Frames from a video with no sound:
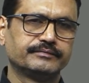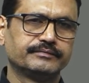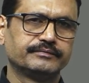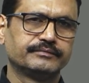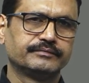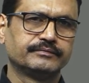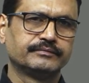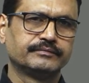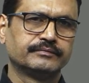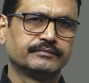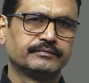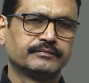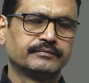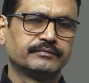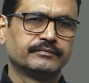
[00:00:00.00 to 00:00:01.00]

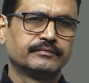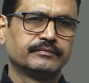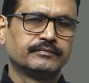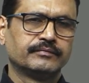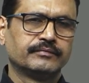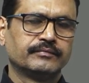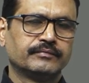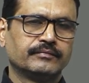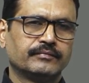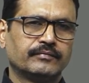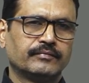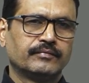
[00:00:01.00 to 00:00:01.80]
Nobody speaks.